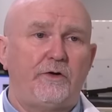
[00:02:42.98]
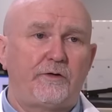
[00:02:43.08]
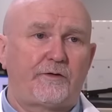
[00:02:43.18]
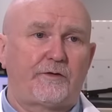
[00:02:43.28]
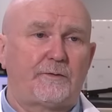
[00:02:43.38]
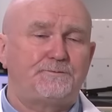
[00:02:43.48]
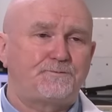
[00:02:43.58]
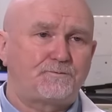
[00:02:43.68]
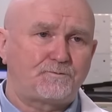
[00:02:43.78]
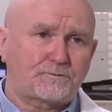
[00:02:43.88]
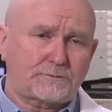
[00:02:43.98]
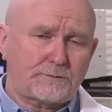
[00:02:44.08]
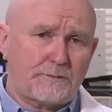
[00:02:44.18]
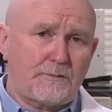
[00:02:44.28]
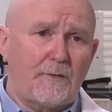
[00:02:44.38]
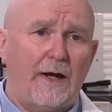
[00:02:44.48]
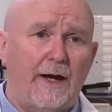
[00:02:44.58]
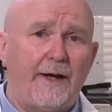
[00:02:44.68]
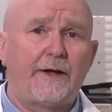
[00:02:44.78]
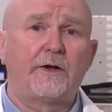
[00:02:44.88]
use,
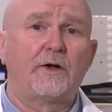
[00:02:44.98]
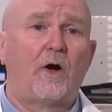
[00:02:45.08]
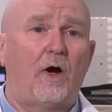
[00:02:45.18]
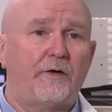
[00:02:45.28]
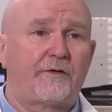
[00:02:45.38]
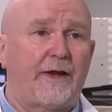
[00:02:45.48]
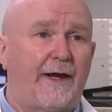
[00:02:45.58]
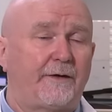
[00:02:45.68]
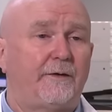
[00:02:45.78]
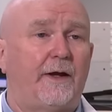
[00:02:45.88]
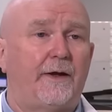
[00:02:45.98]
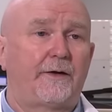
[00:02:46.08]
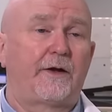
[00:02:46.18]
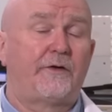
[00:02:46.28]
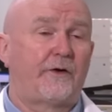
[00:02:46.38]
uh, it can cause that, uh, it can